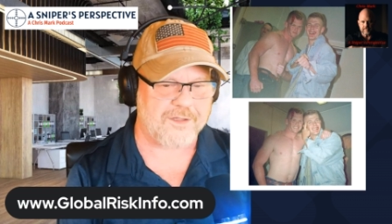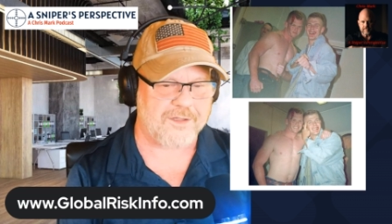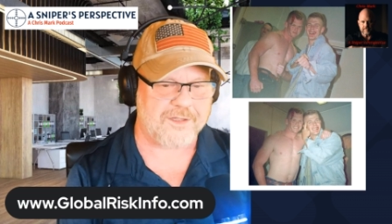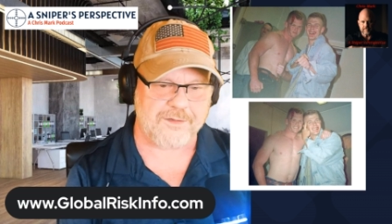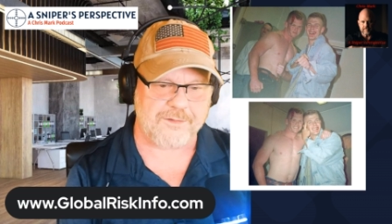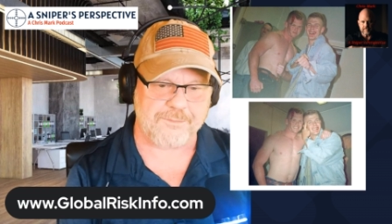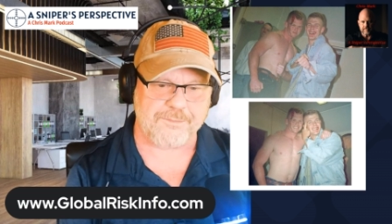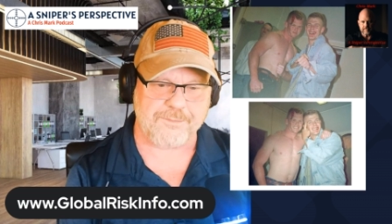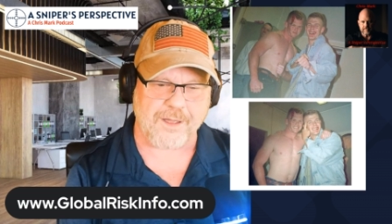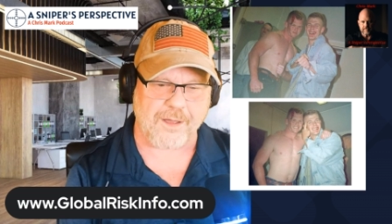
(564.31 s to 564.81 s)

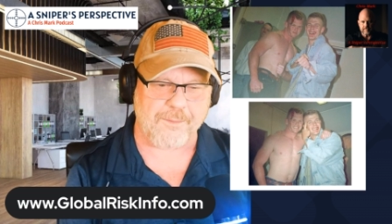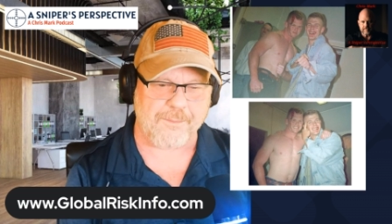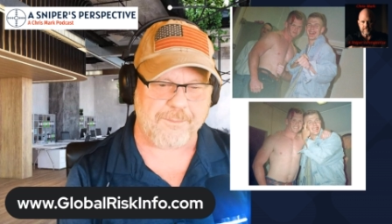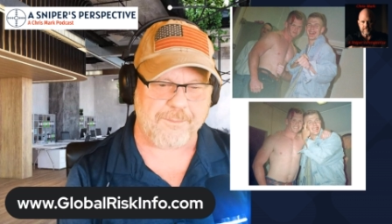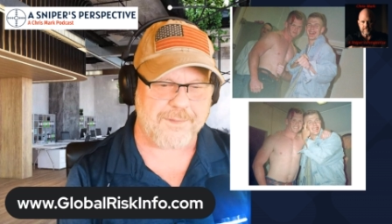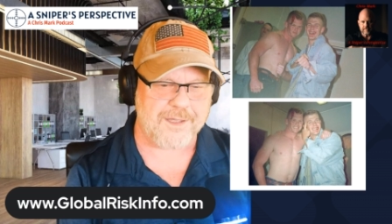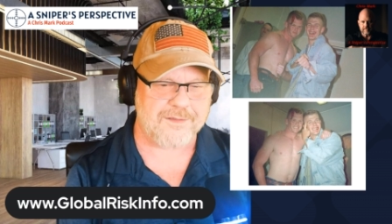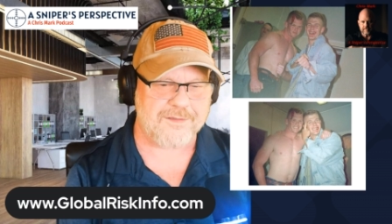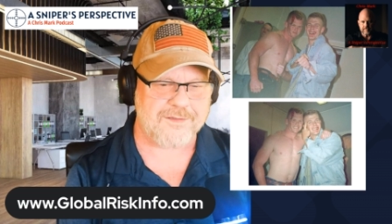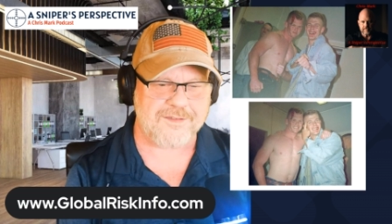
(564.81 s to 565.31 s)
In about
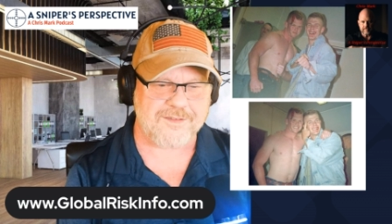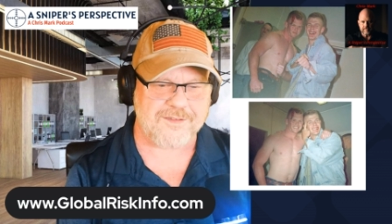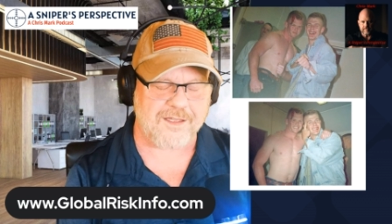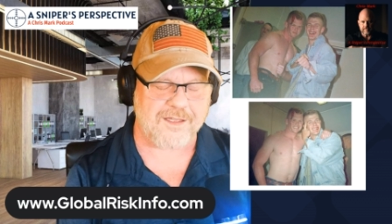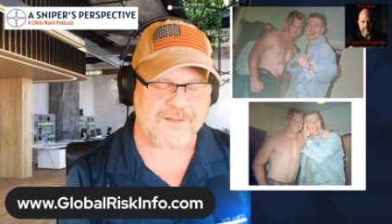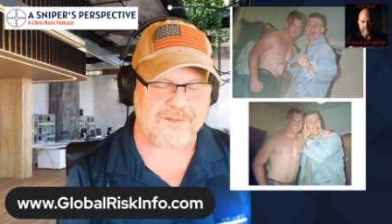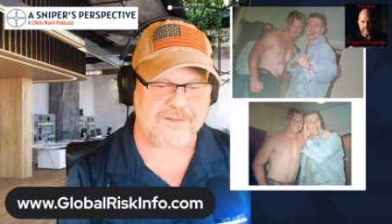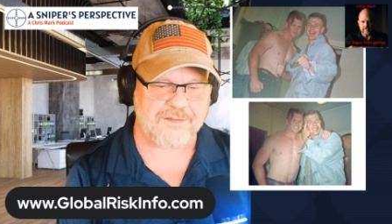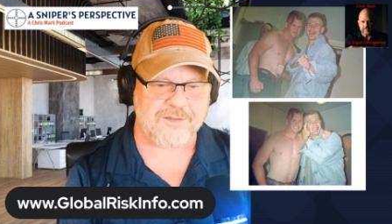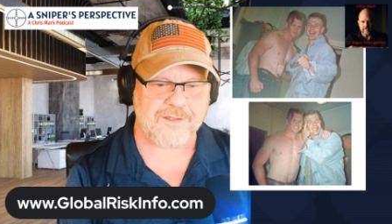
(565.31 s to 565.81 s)
mid
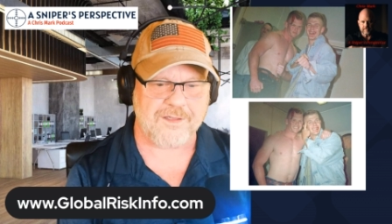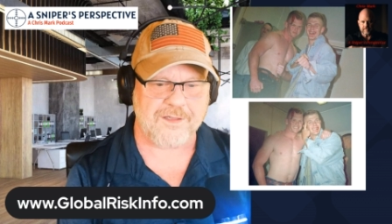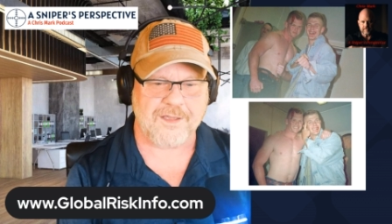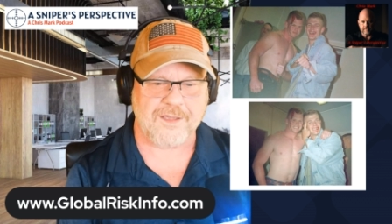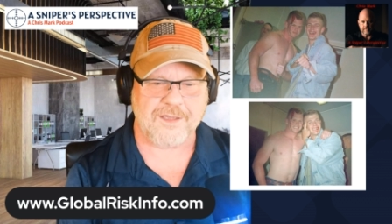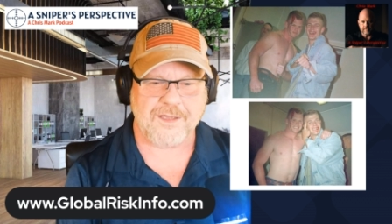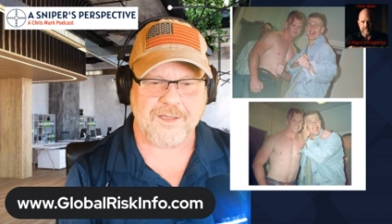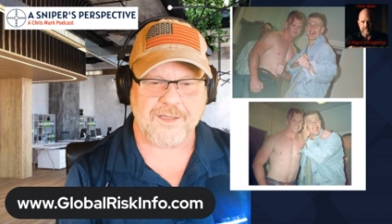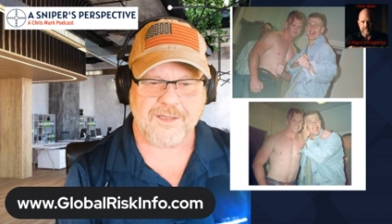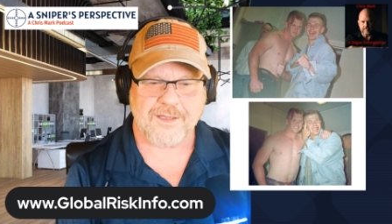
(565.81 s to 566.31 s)
sentence,
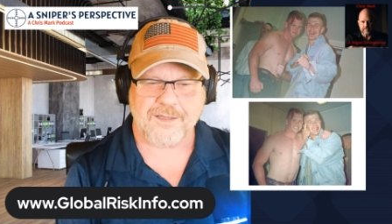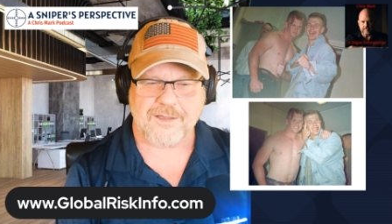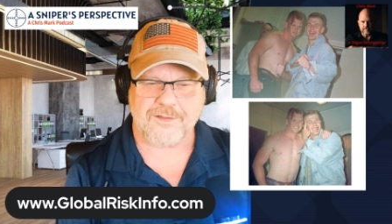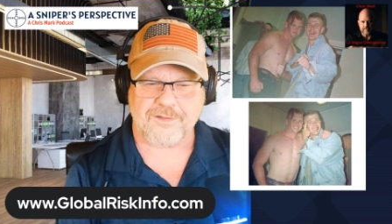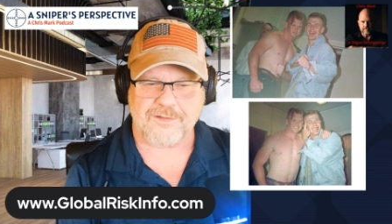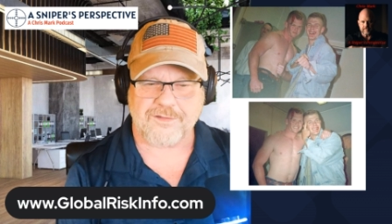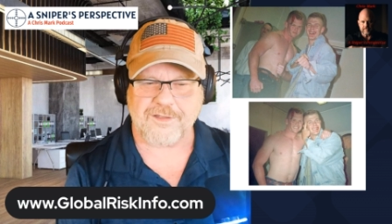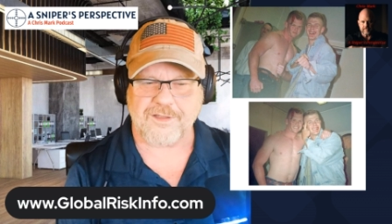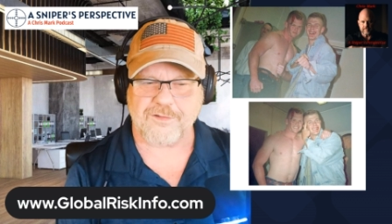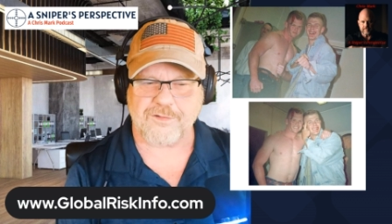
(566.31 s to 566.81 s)
he
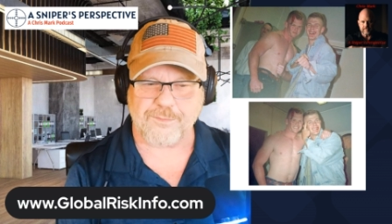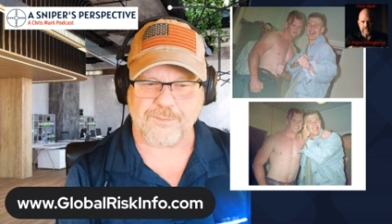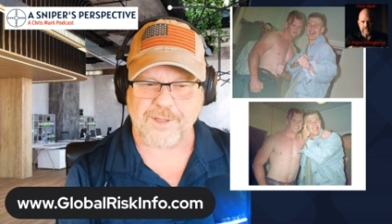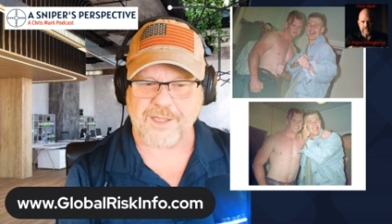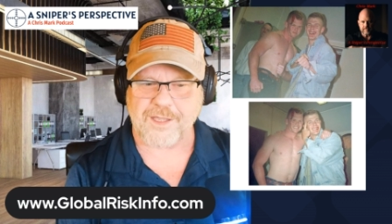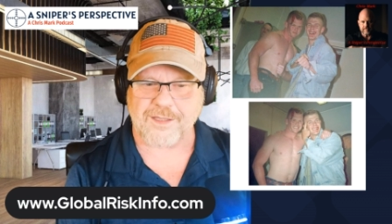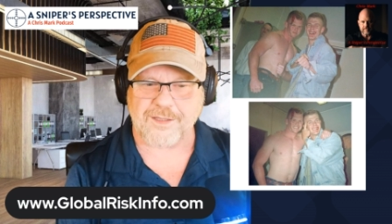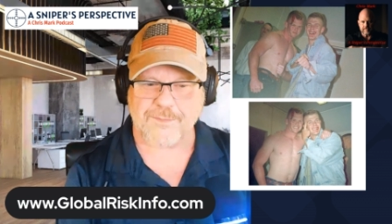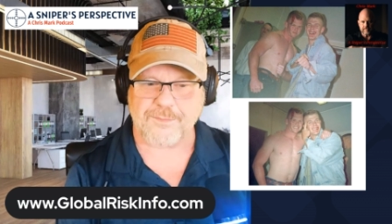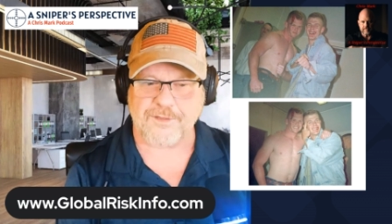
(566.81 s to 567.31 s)
sees
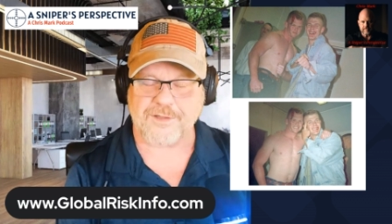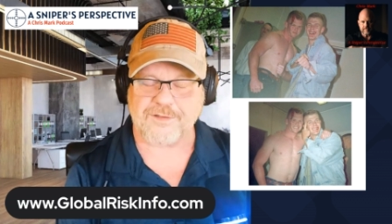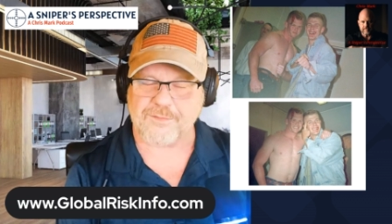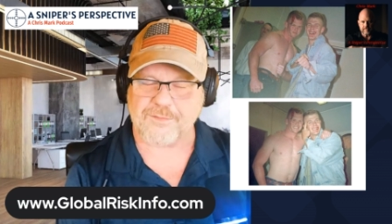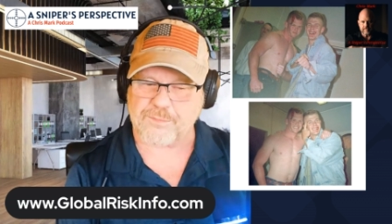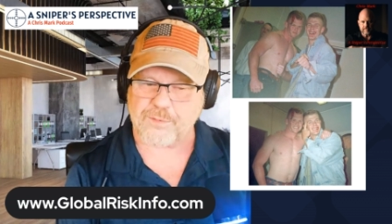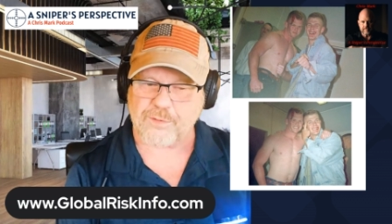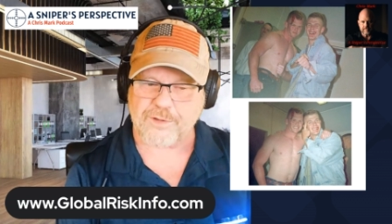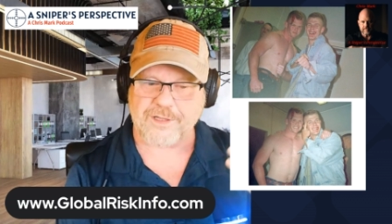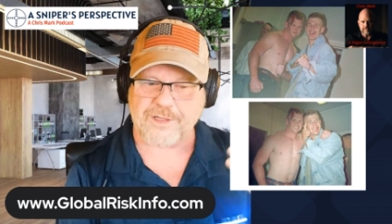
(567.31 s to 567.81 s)
me because I'm
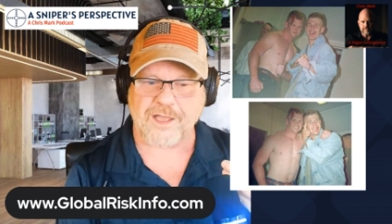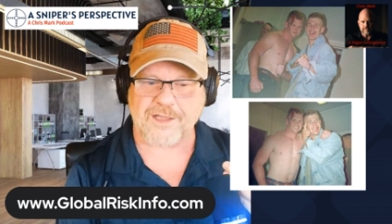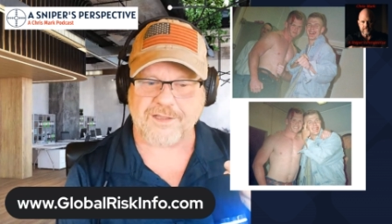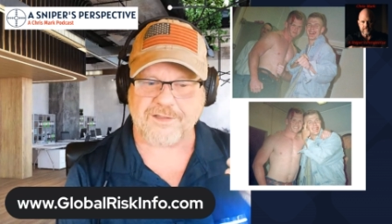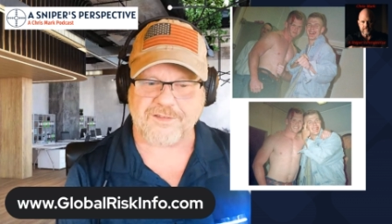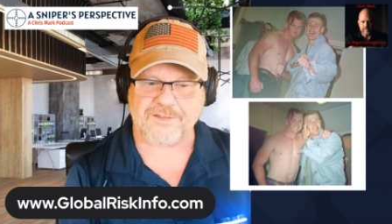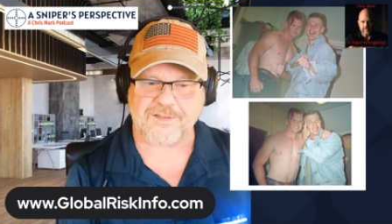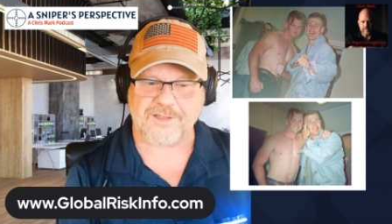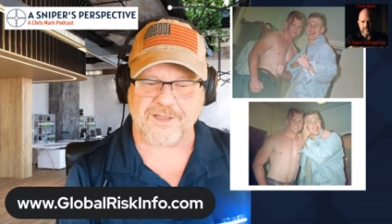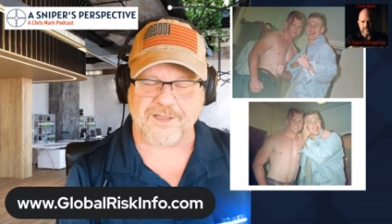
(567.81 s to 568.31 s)
pretty light
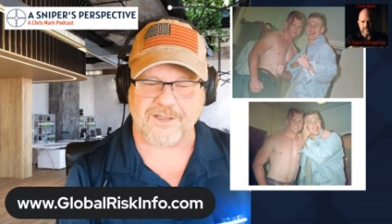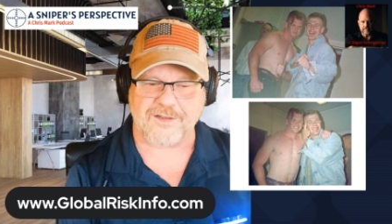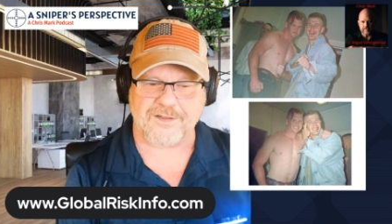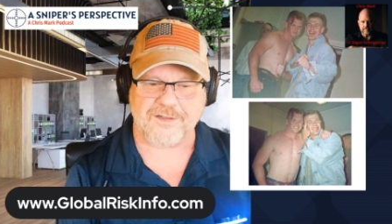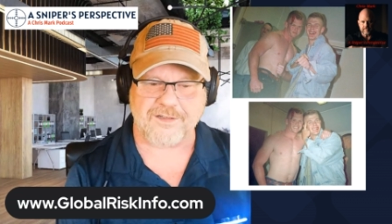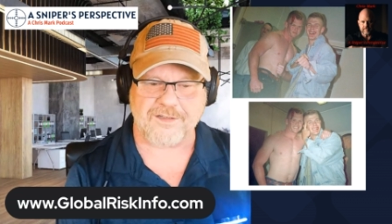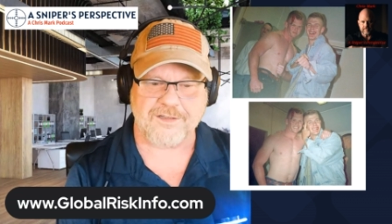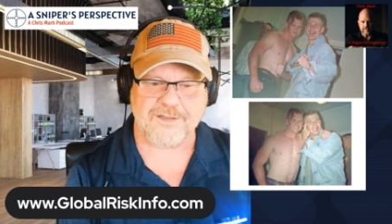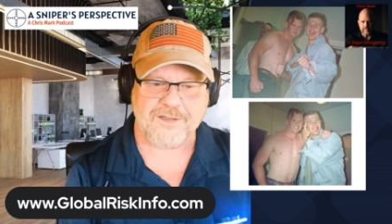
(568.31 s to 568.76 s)
skinned